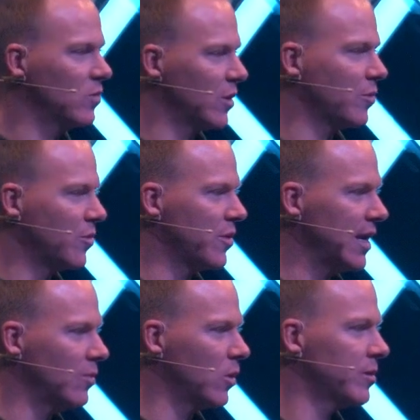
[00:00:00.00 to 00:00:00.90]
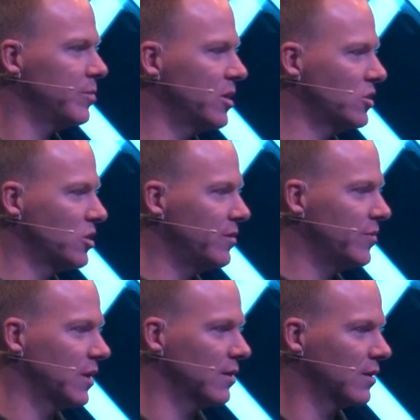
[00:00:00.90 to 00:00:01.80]
what we really want to be
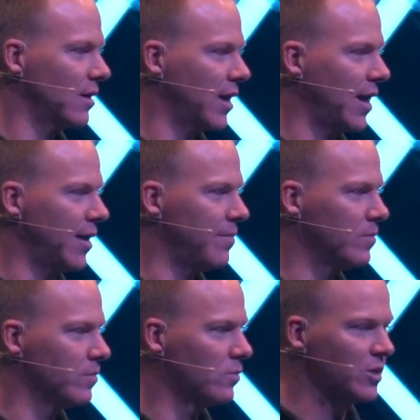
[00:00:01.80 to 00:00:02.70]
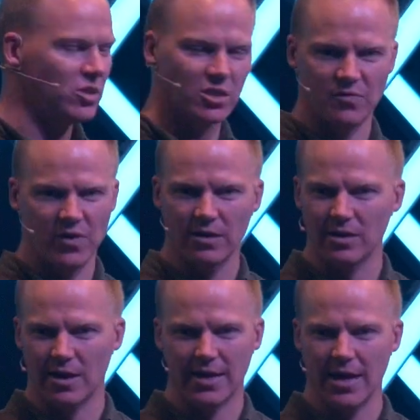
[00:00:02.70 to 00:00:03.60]
achieving. We just felt
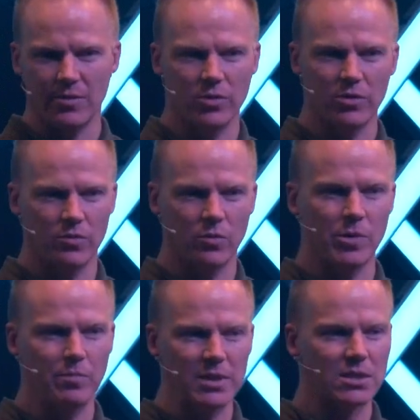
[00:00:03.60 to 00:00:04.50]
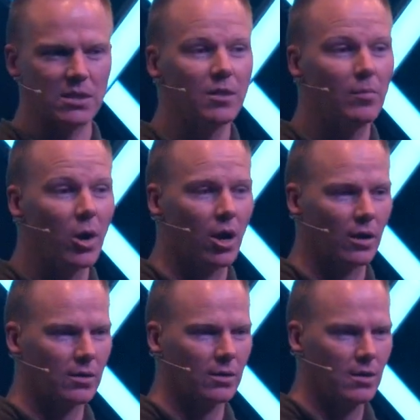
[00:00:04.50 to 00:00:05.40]
like, hey, we're missing the mark.
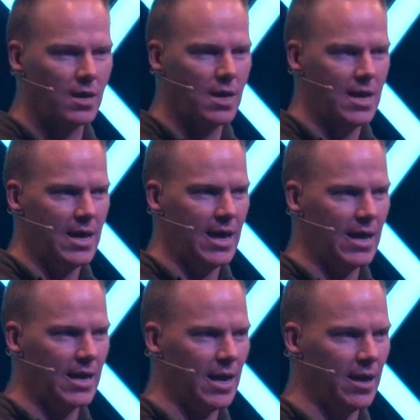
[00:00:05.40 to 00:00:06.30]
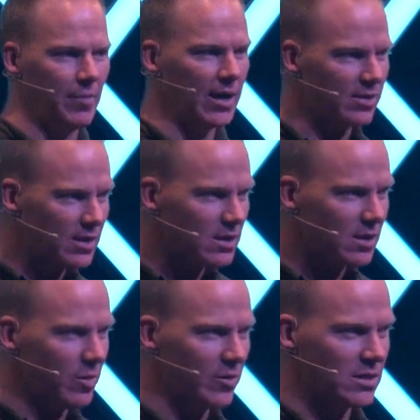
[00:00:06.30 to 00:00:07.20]
And I think
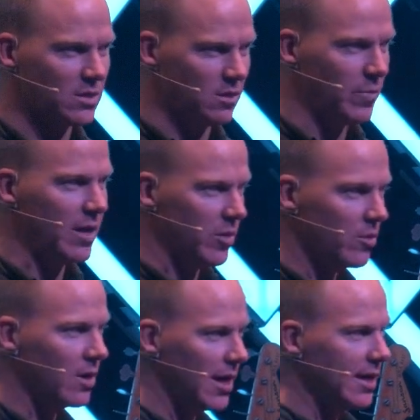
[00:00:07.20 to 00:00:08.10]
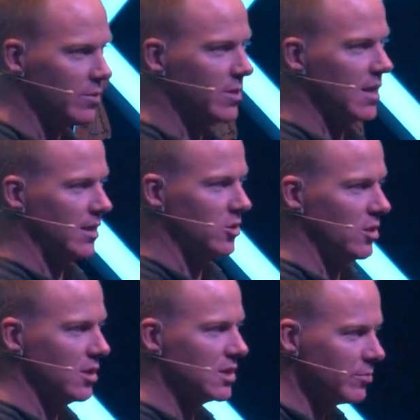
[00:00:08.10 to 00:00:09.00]
some of us could maybe relate with that. You
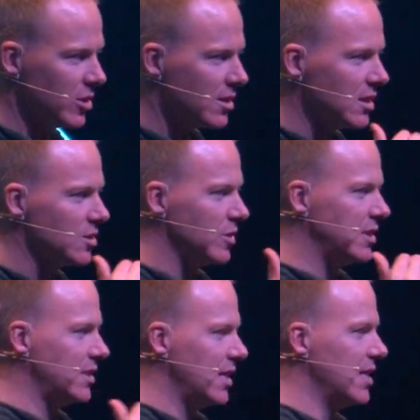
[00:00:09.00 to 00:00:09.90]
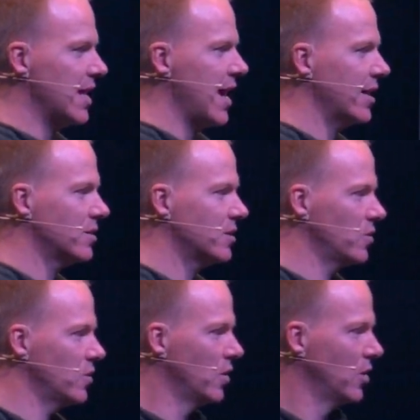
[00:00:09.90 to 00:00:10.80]
know, some of the things we're setting out to